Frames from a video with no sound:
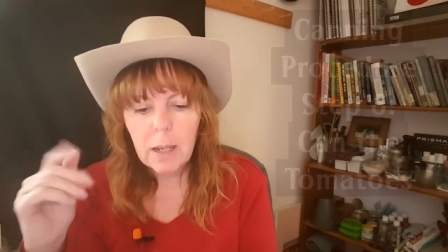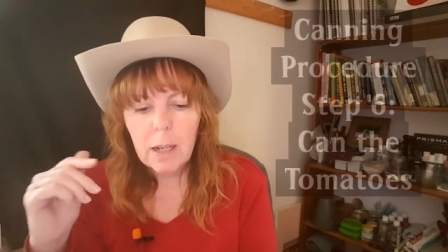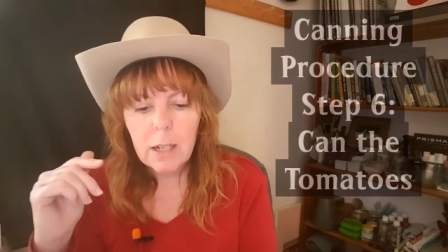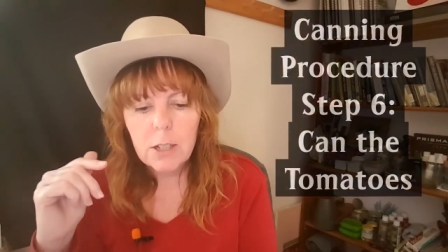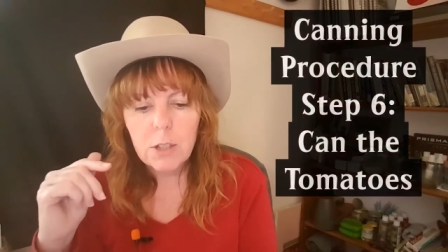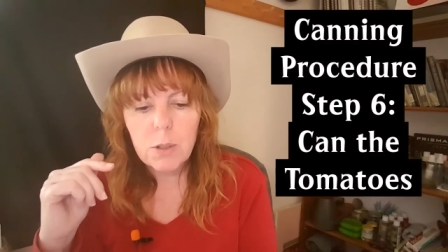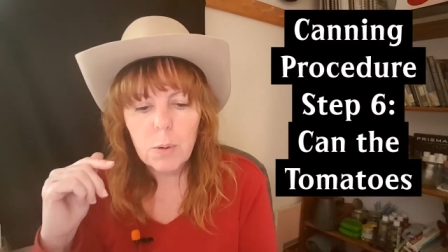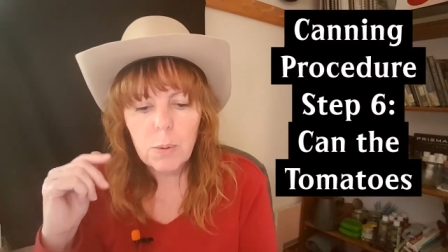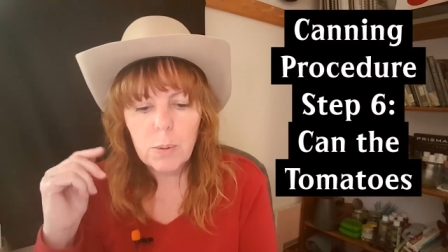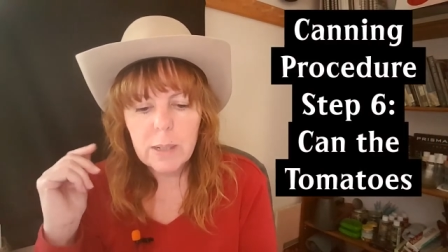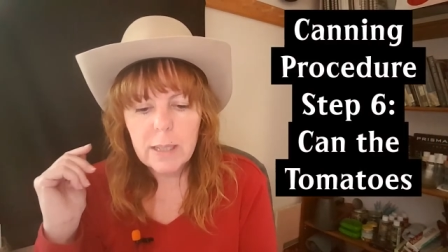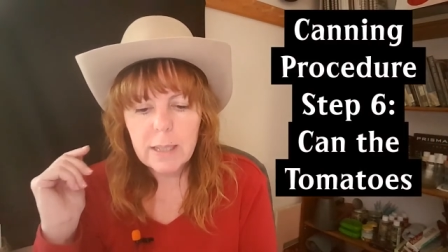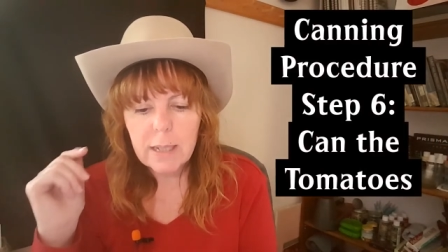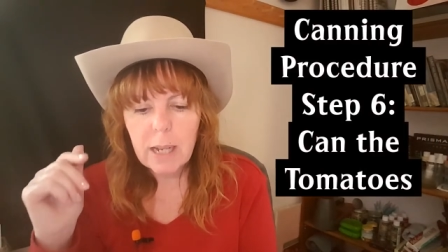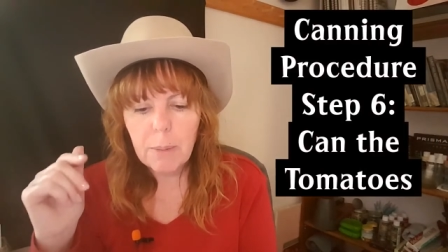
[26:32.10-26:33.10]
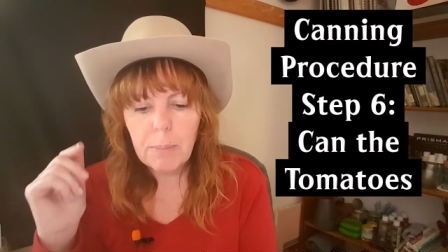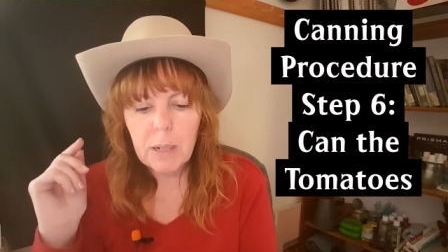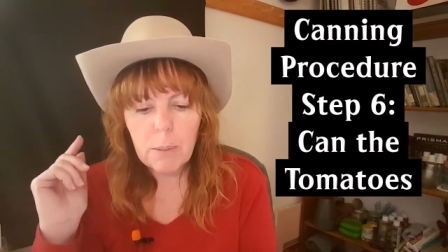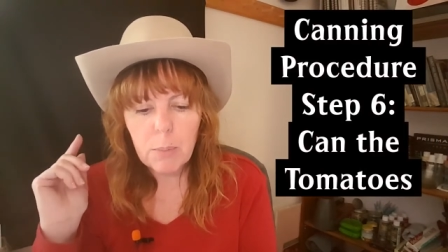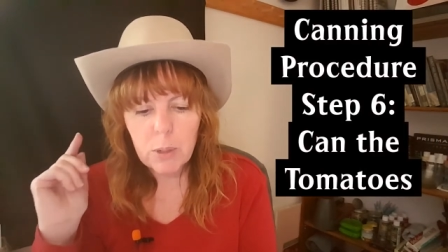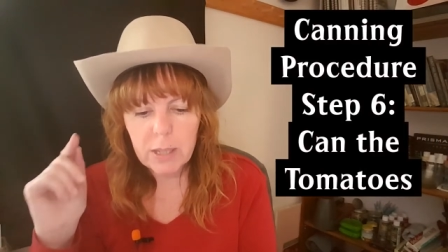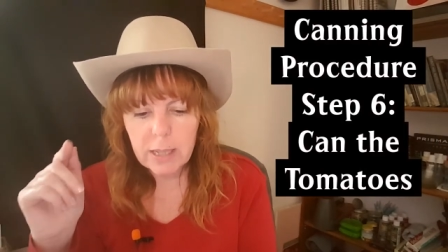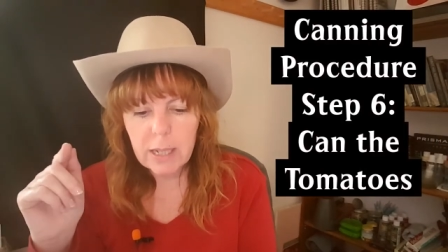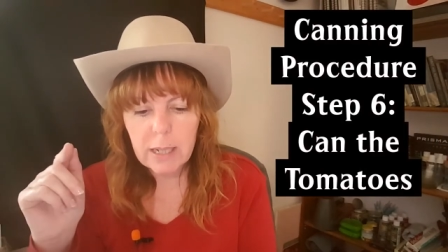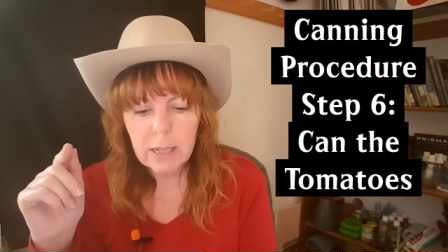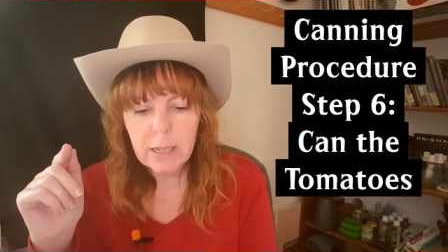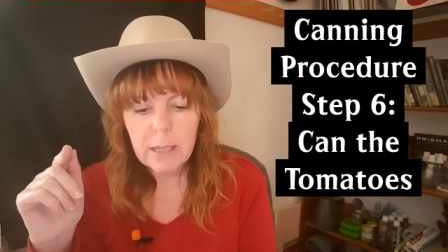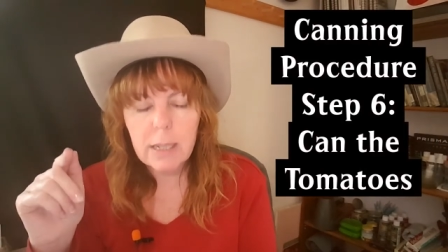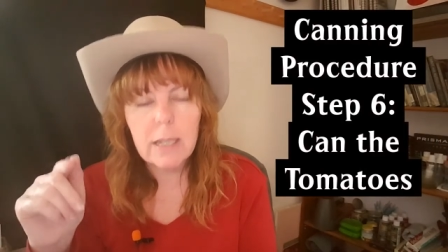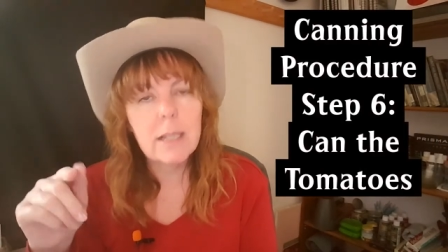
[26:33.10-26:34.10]
So step number
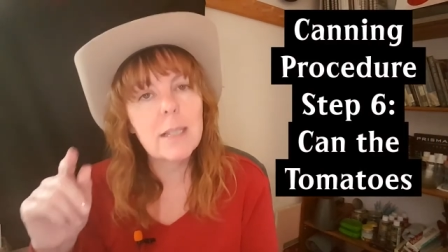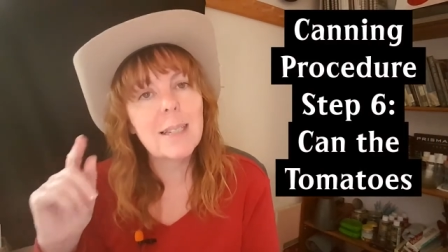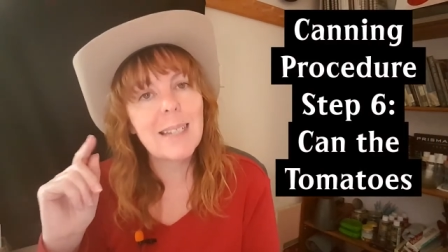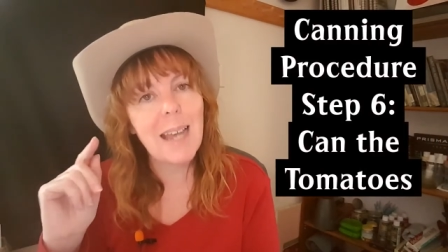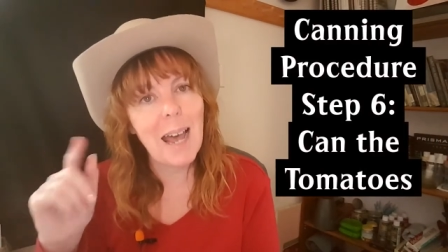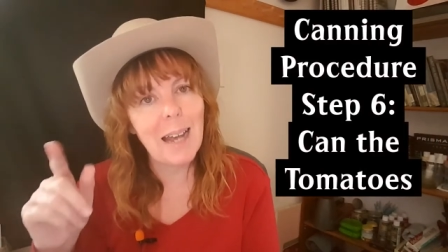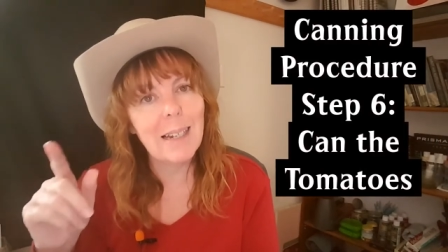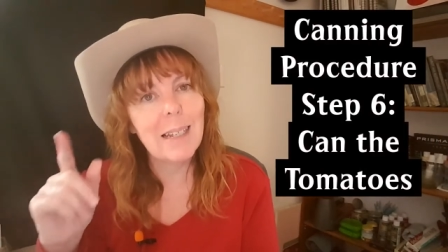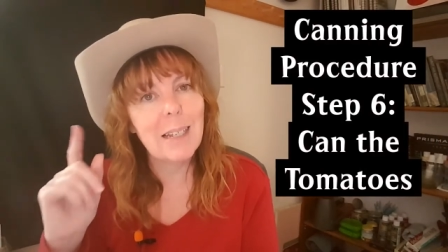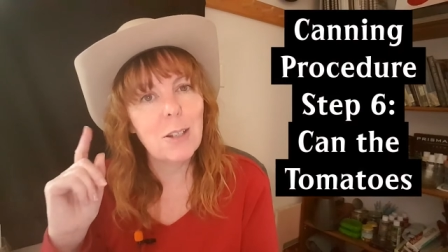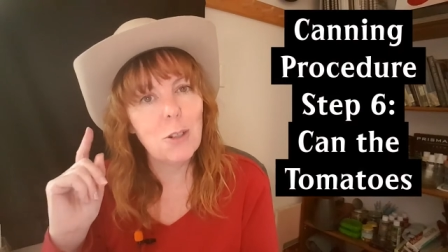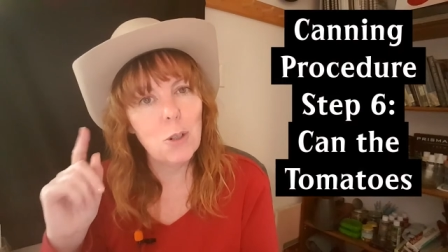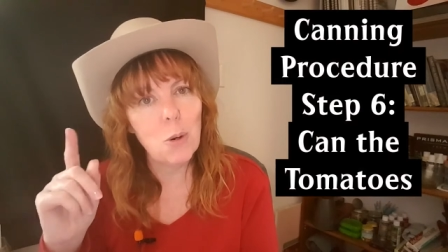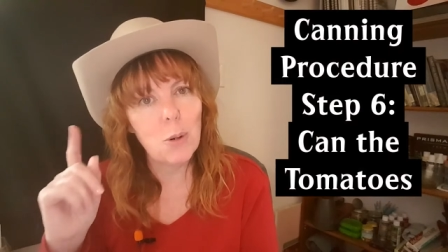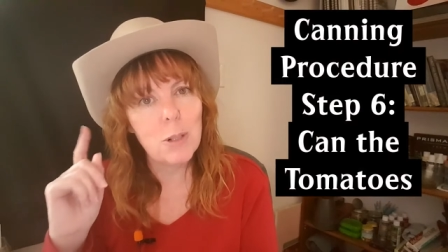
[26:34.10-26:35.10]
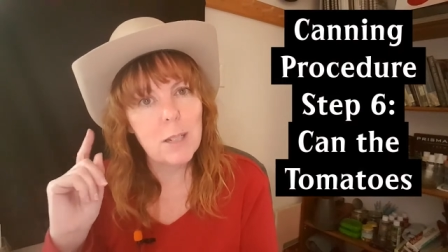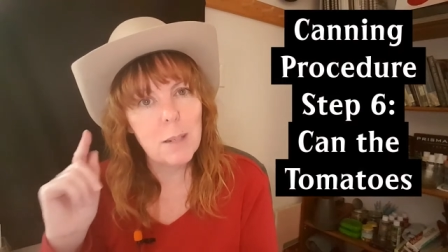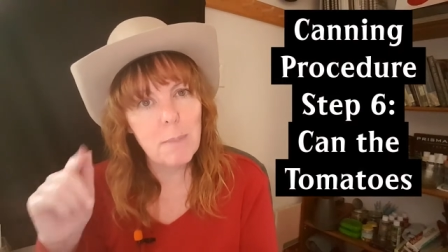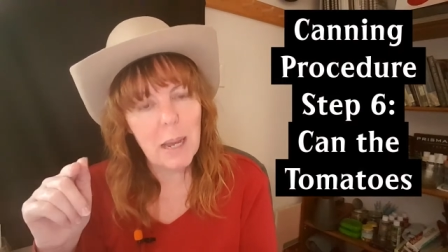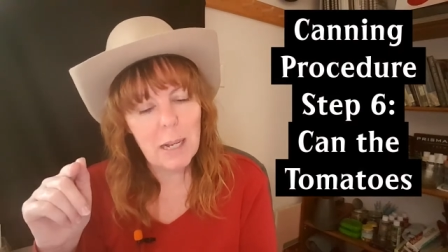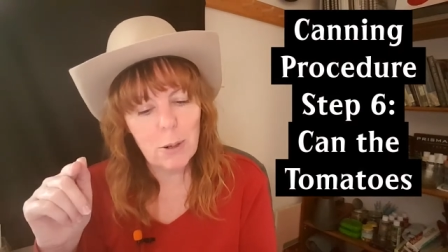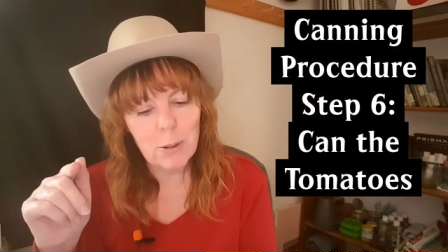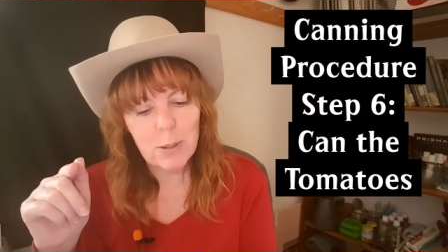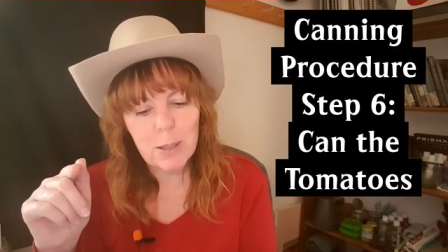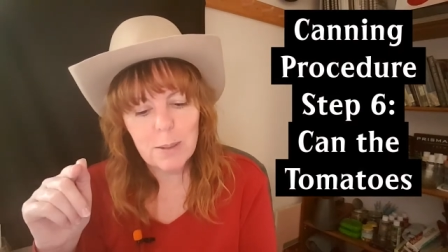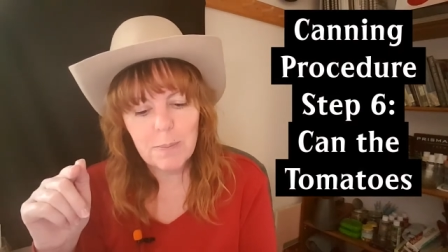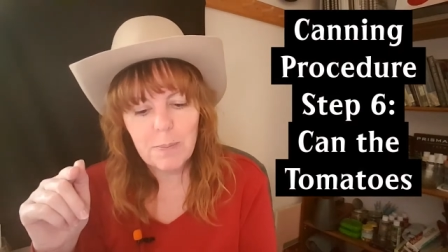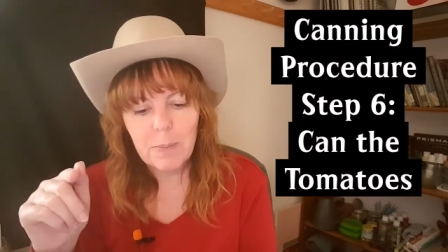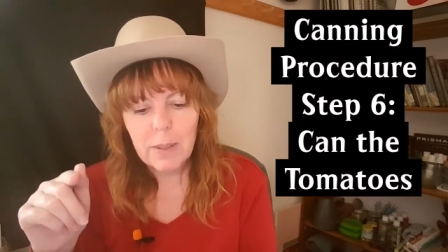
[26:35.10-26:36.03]
six is canning your tomatoes.